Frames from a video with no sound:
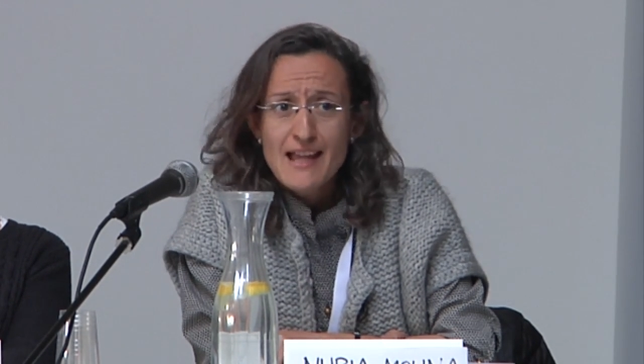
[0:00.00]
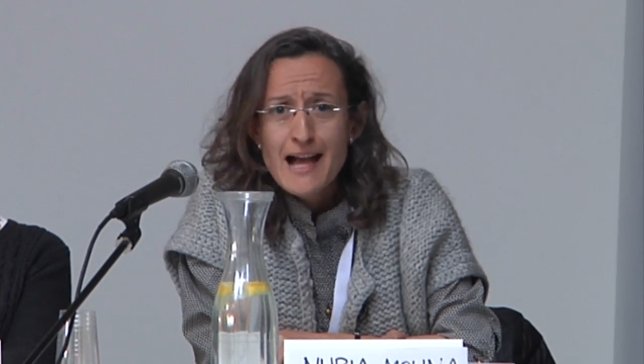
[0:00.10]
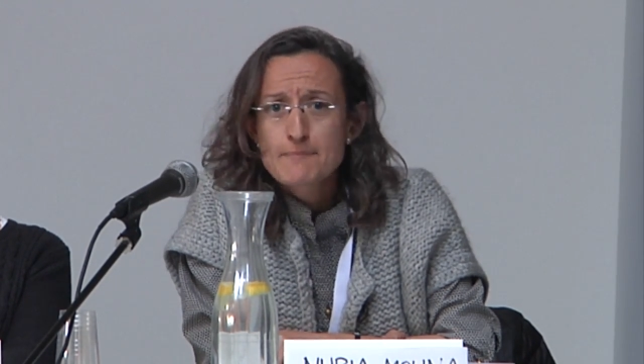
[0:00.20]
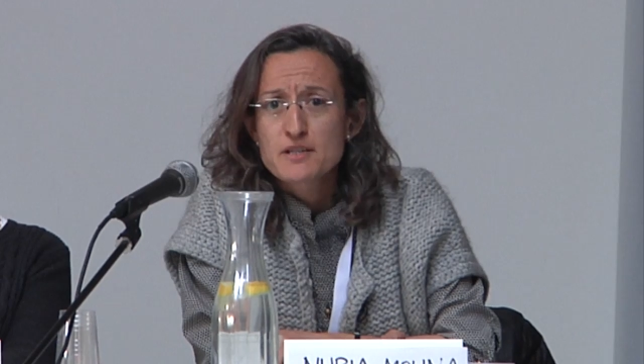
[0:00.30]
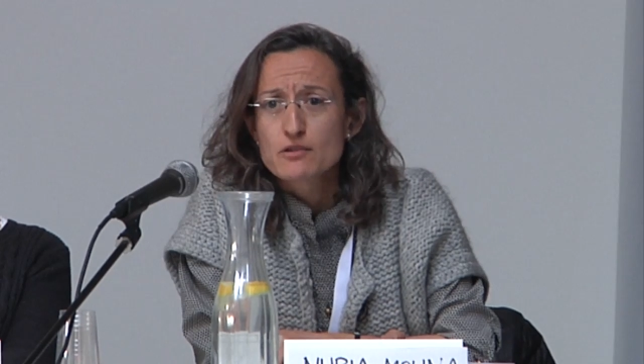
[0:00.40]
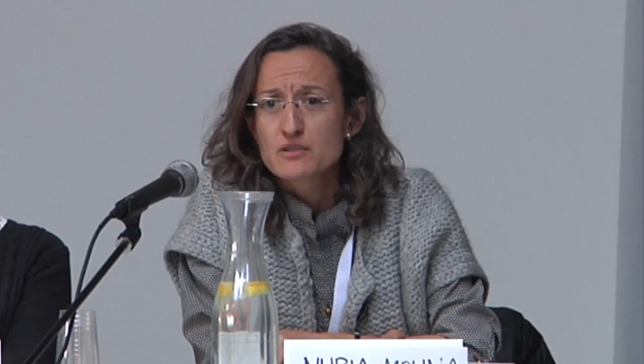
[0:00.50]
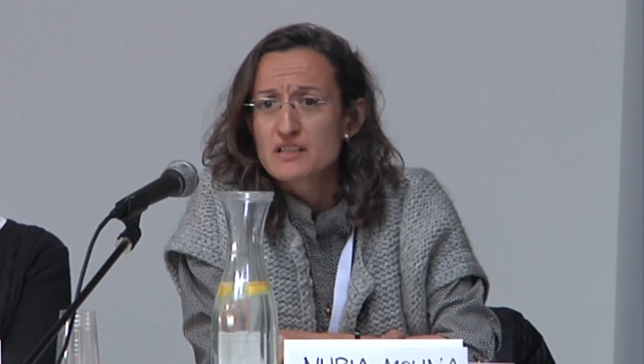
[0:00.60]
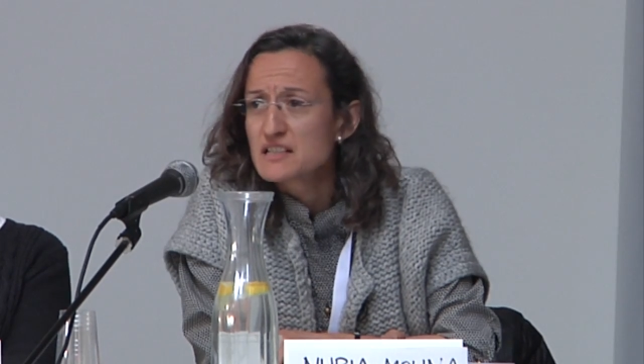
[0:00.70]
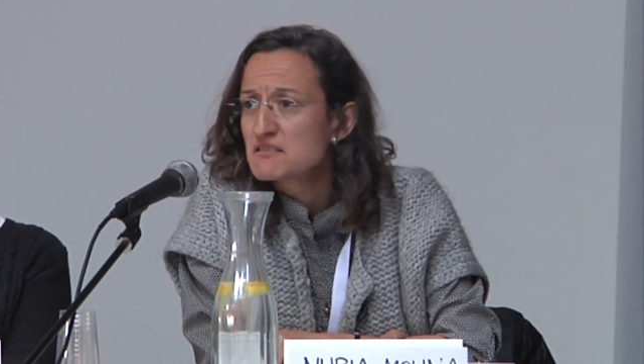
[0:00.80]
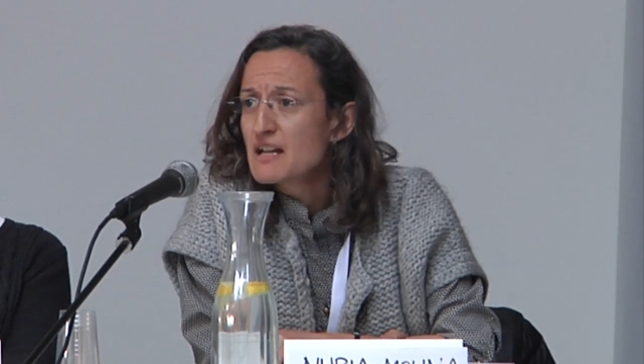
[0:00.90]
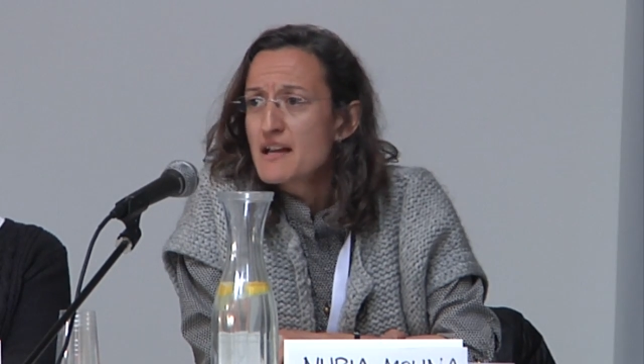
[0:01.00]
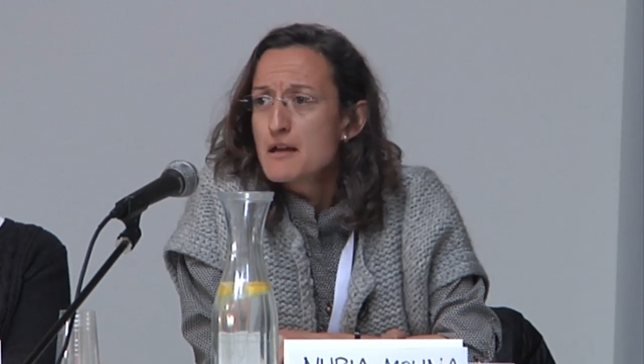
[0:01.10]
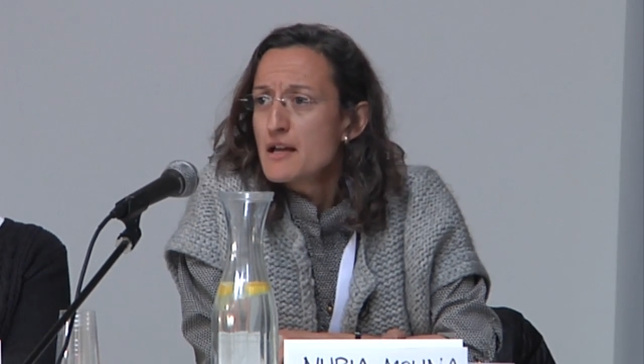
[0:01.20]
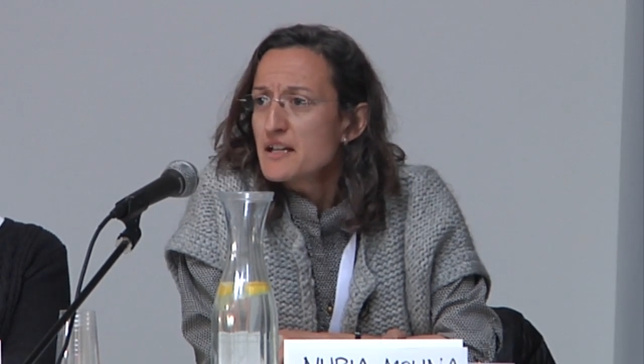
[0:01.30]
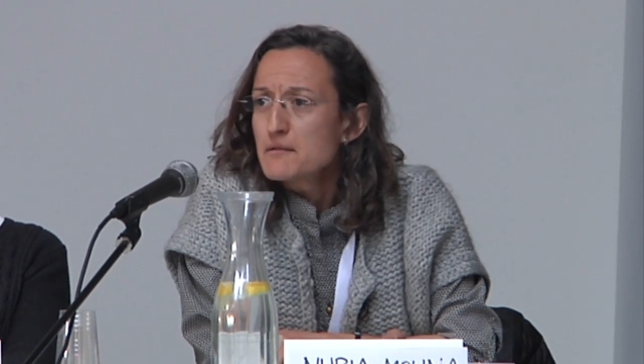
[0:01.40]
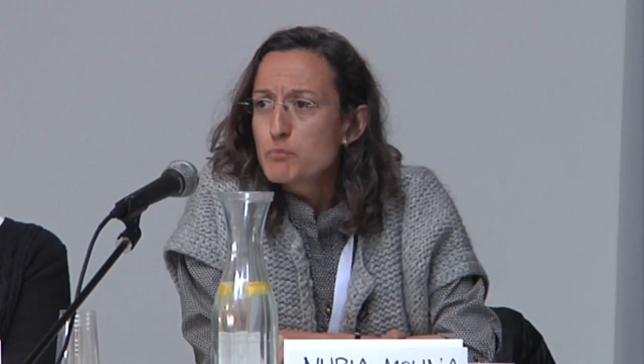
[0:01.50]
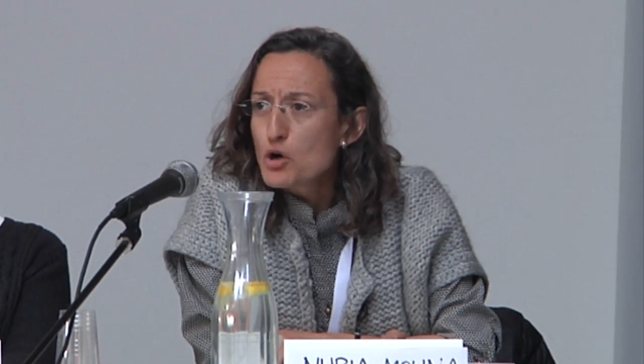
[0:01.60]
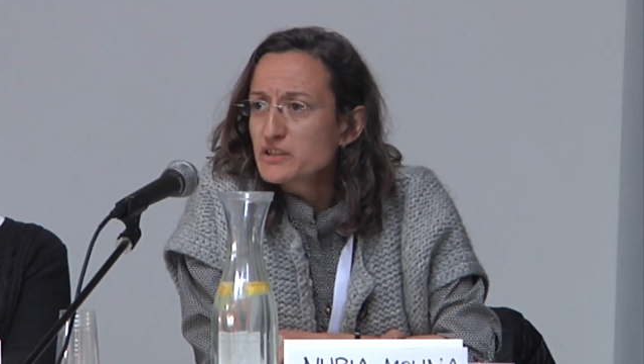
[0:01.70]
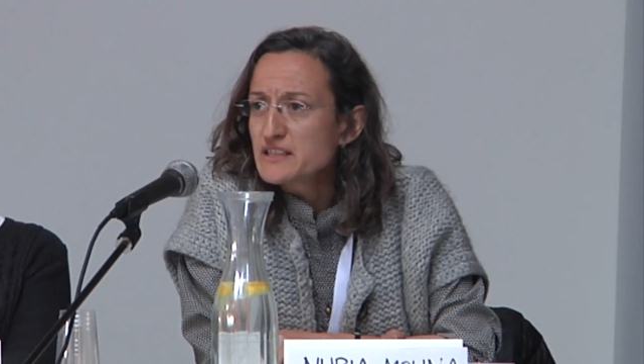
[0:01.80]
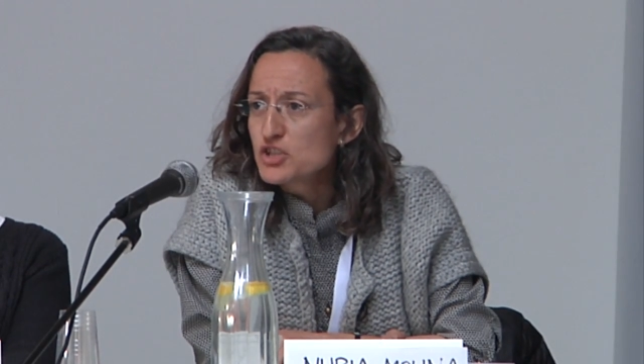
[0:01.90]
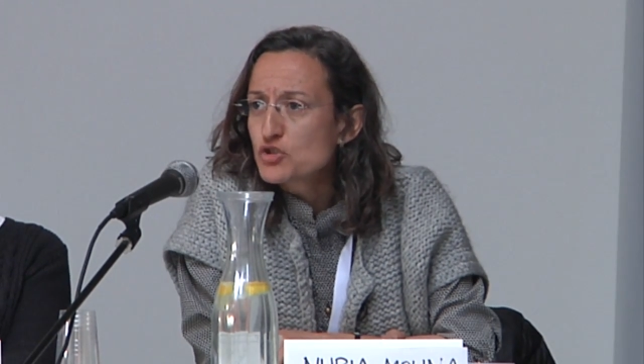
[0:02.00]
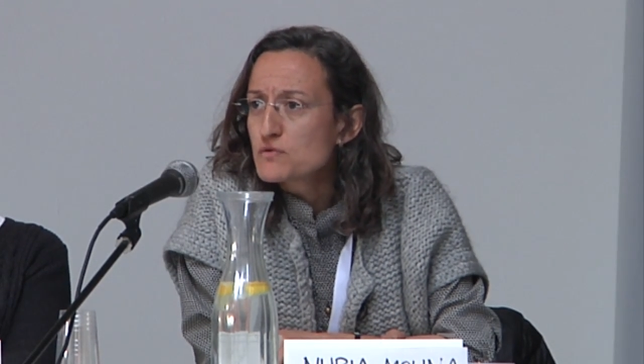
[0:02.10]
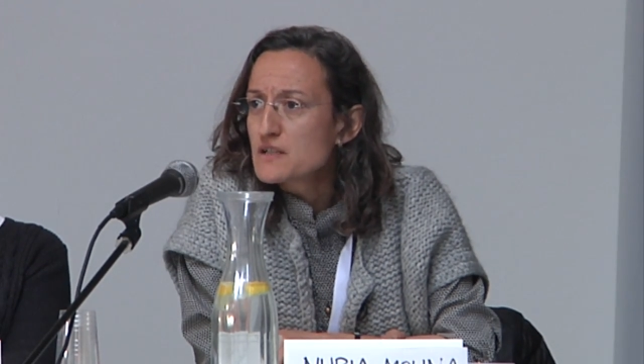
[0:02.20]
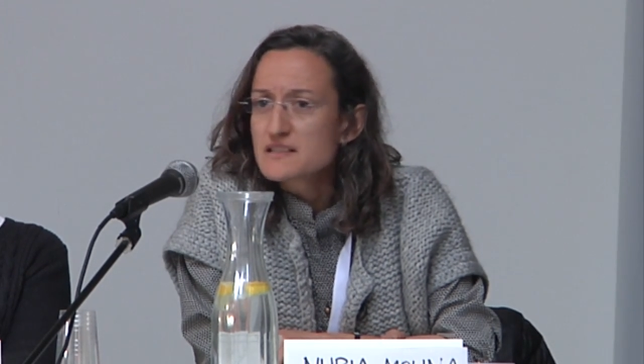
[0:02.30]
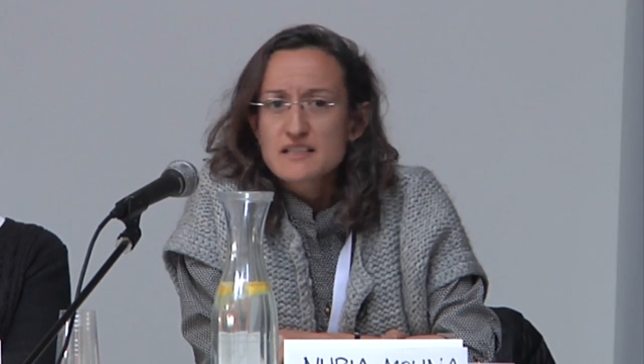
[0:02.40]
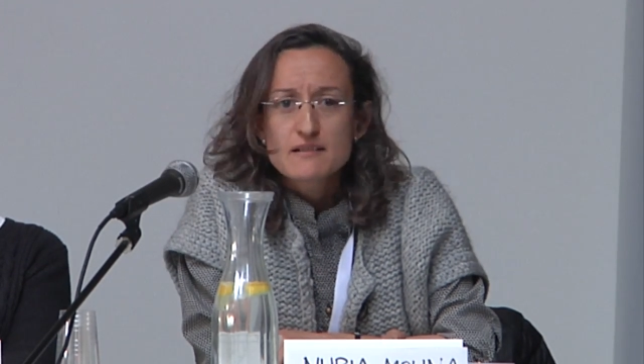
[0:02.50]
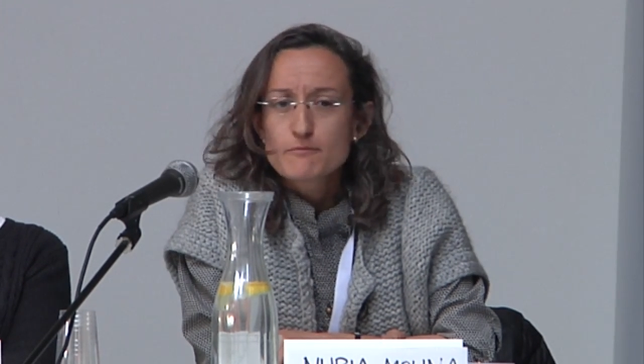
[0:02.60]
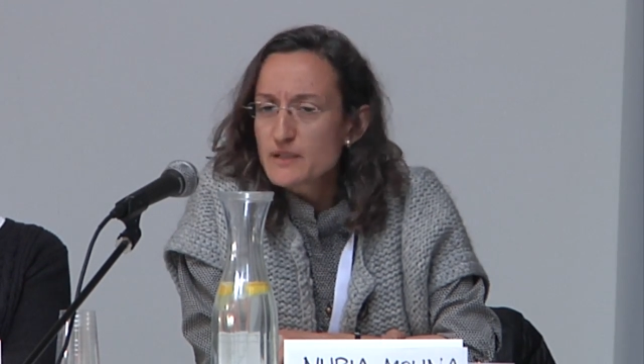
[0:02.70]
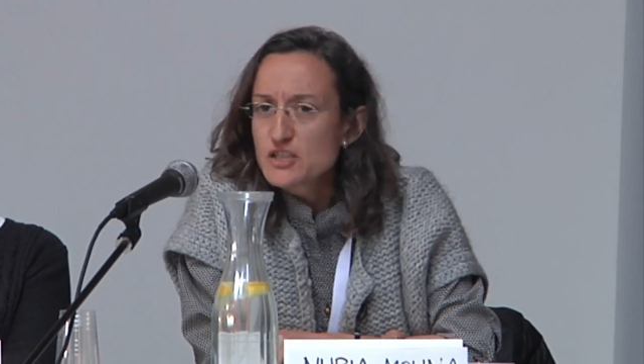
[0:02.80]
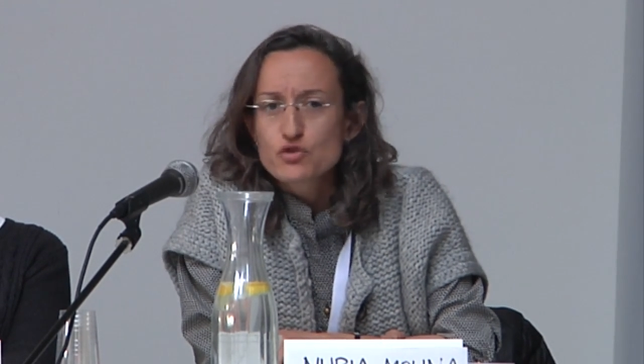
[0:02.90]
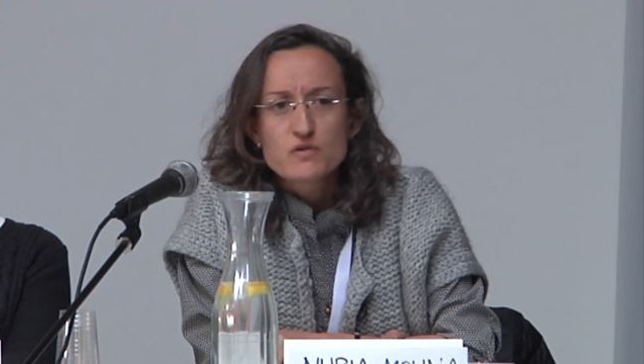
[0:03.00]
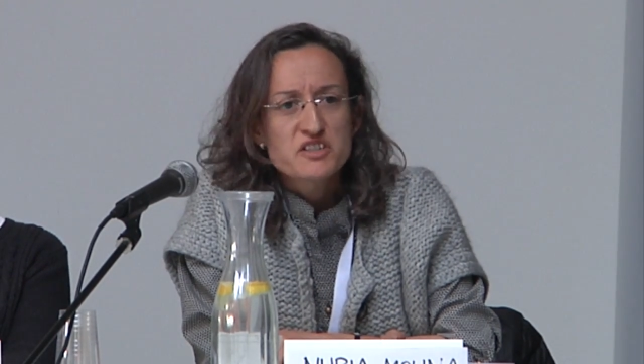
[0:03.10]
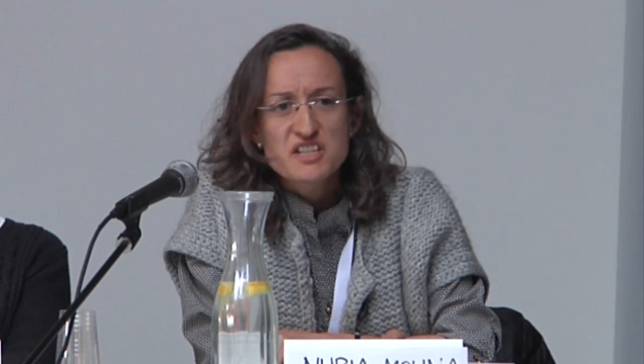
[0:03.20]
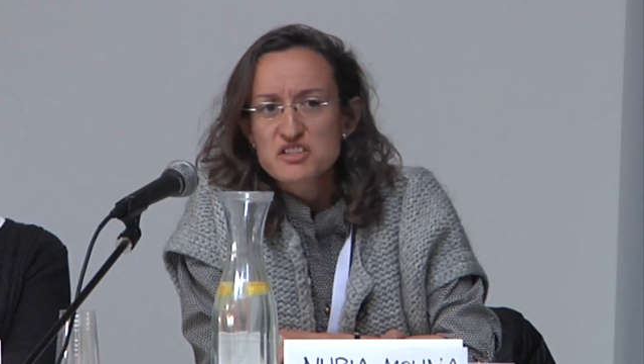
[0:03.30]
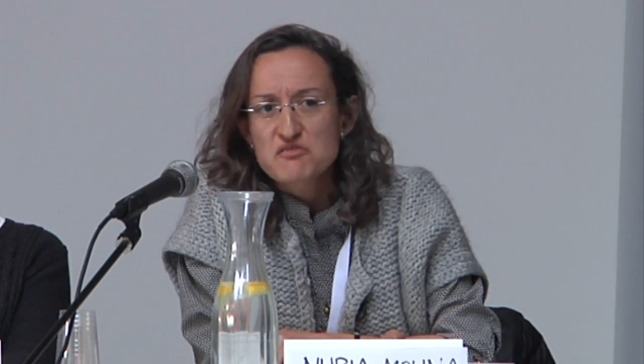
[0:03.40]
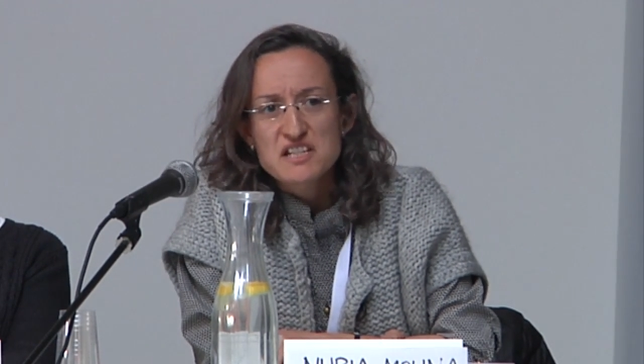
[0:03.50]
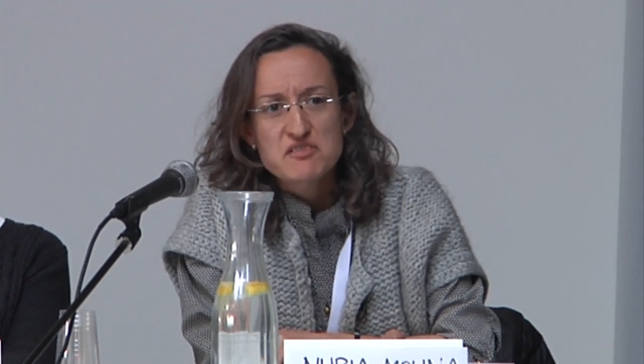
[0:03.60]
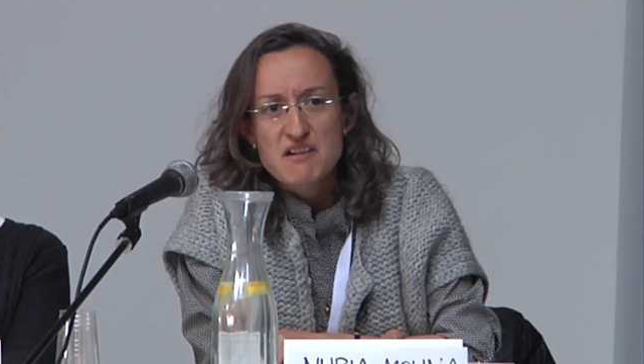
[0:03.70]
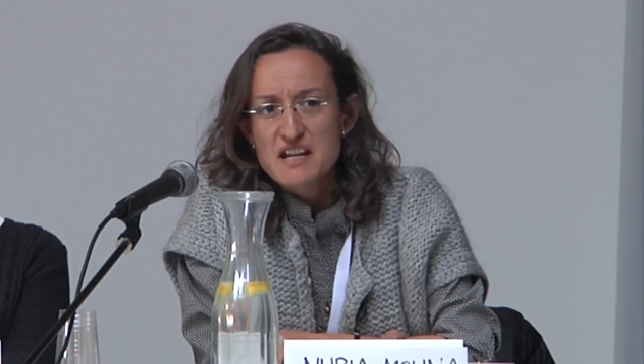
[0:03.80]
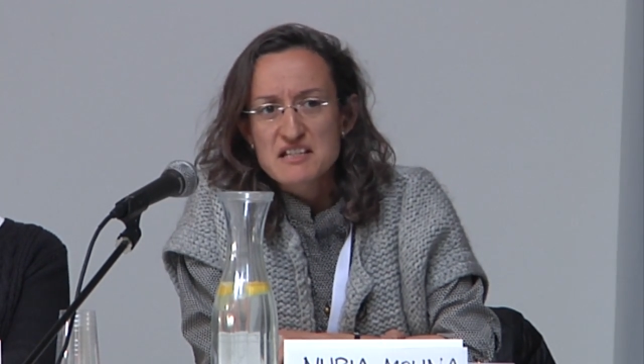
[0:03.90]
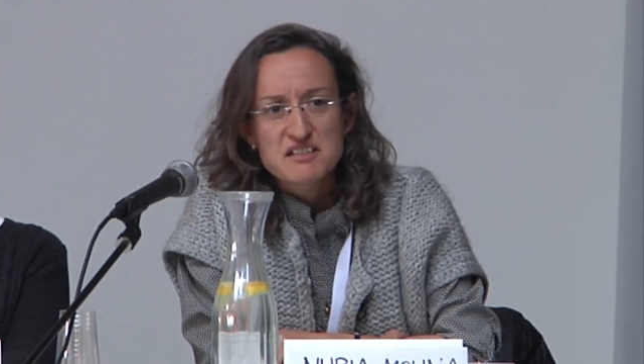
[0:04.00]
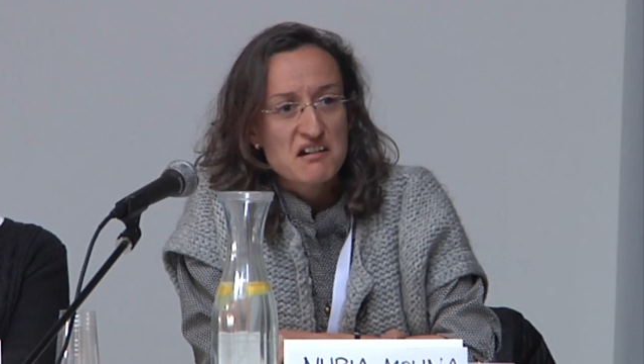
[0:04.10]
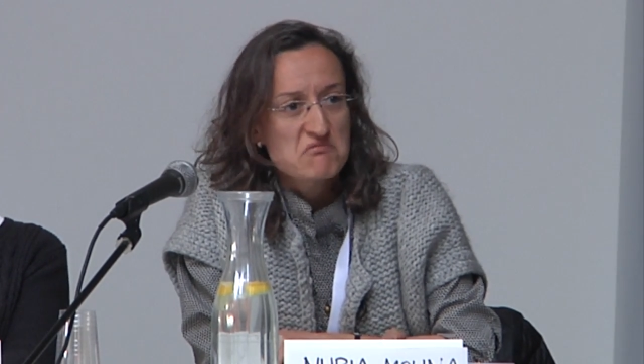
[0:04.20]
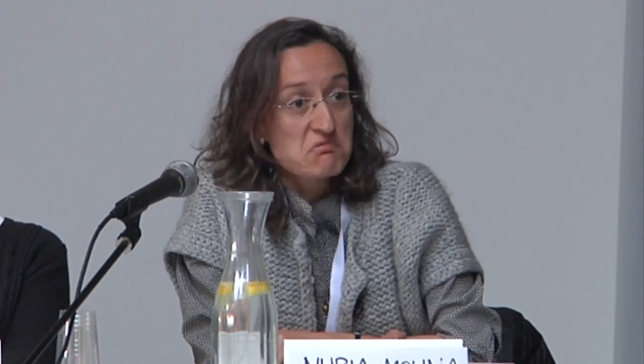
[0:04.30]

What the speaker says: Absolutely. Bond issuance interest rates are